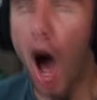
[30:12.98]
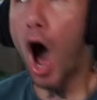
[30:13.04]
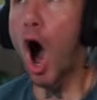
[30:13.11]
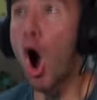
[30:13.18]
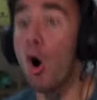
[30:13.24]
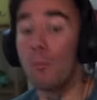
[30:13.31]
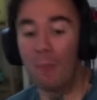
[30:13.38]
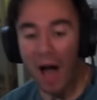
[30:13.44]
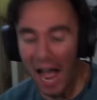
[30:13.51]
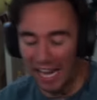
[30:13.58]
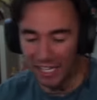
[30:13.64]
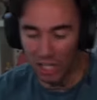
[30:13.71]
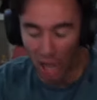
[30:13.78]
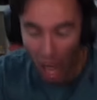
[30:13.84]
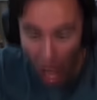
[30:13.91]
Oh my
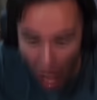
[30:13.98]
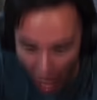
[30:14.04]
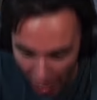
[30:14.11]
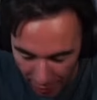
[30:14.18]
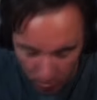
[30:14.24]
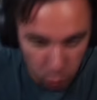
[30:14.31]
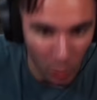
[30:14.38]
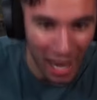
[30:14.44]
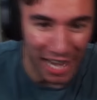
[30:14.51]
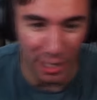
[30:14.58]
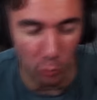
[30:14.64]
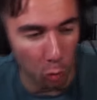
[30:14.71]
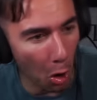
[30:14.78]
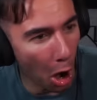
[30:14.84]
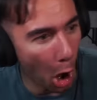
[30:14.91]
god! Wait,
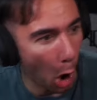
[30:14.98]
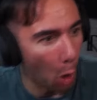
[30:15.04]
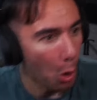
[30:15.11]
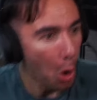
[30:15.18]
whoa!